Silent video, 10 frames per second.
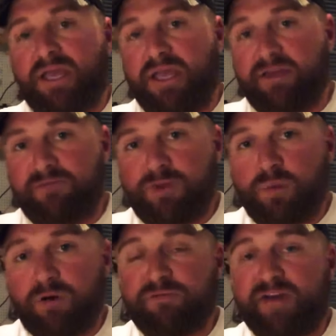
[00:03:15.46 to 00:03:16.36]
if you
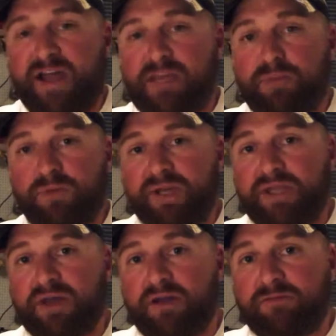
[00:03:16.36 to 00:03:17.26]
are valuable
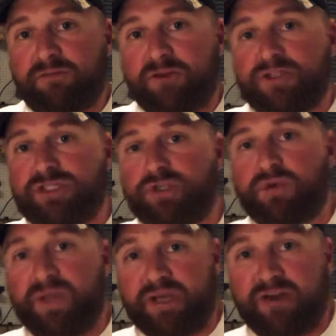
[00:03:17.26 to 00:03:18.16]
enough
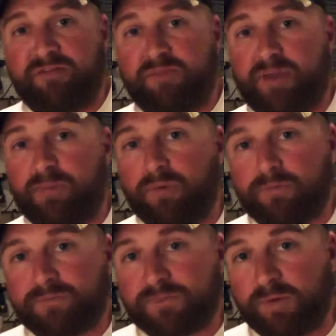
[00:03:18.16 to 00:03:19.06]
to enough people,
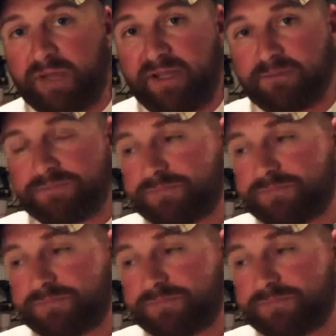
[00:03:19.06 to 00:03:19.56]
okay?